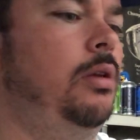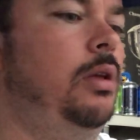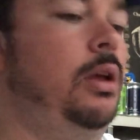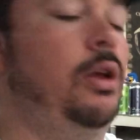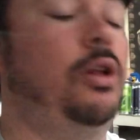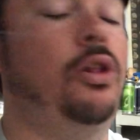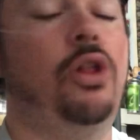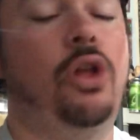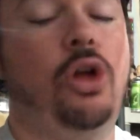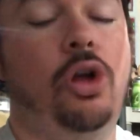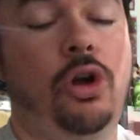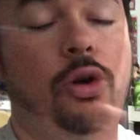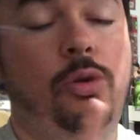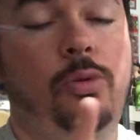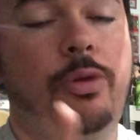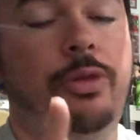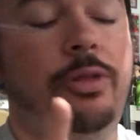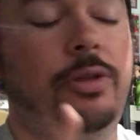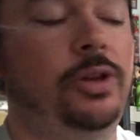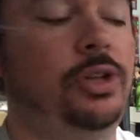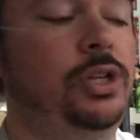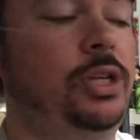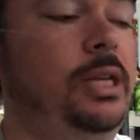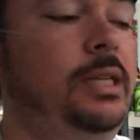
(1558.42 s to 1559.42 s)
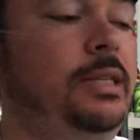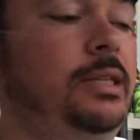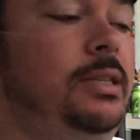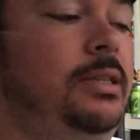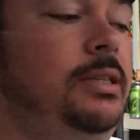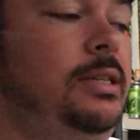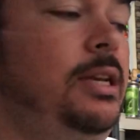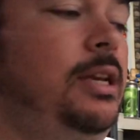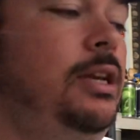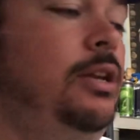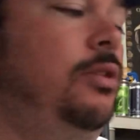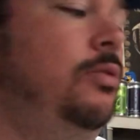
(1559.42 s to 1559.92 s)
along with the
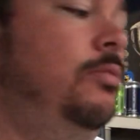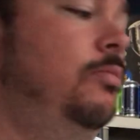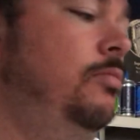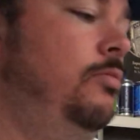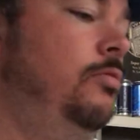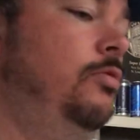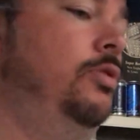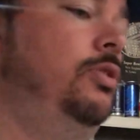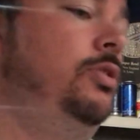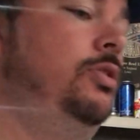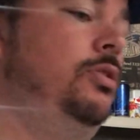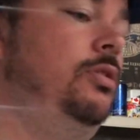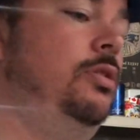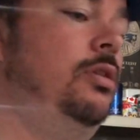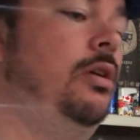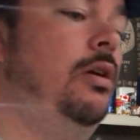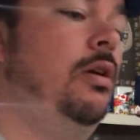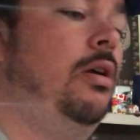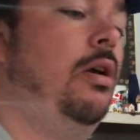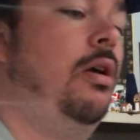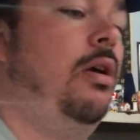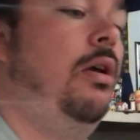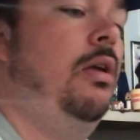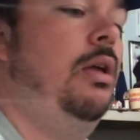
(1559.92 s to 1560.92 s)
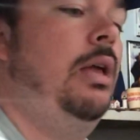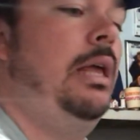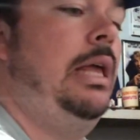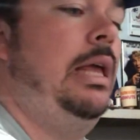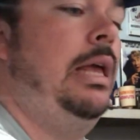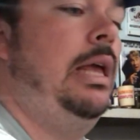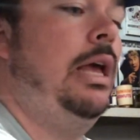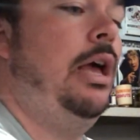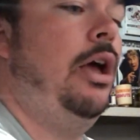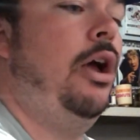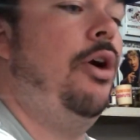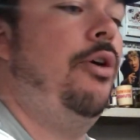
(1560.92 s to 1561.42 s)
Jason Tatum, which
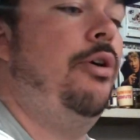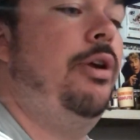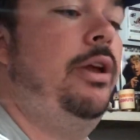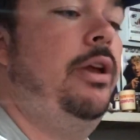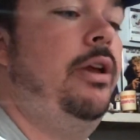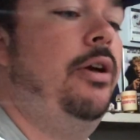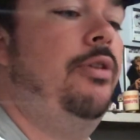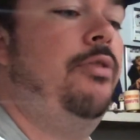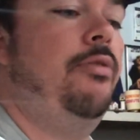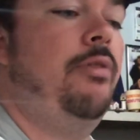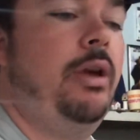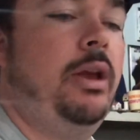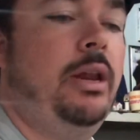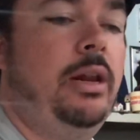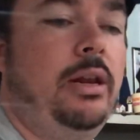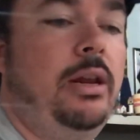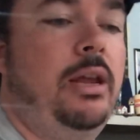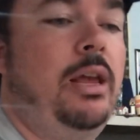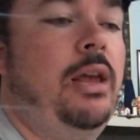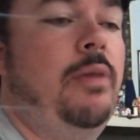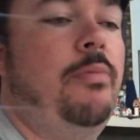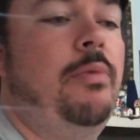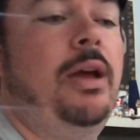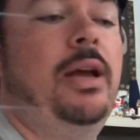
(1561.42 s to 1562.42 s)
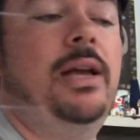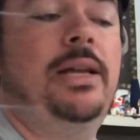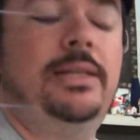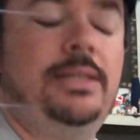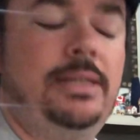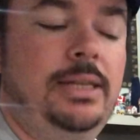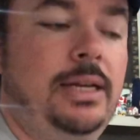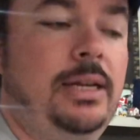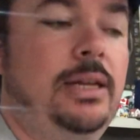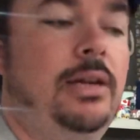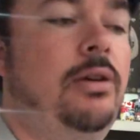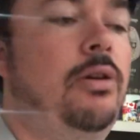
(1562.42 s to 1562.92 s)
I already got graded, came back at
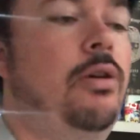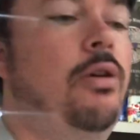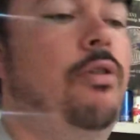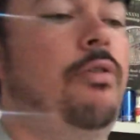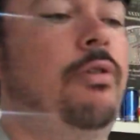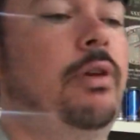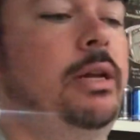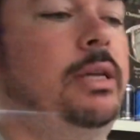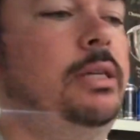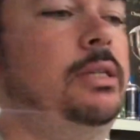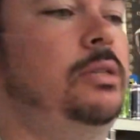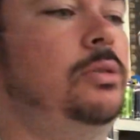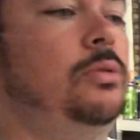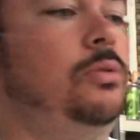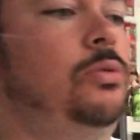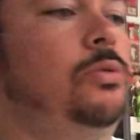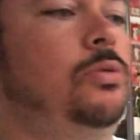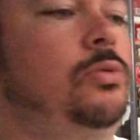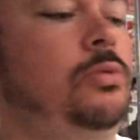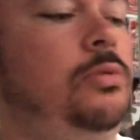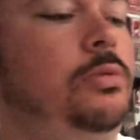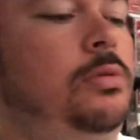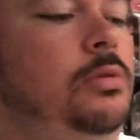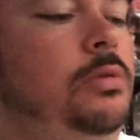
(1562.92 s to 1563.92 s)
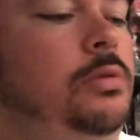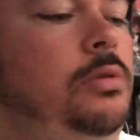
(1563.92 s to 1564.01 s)
10 and already sold.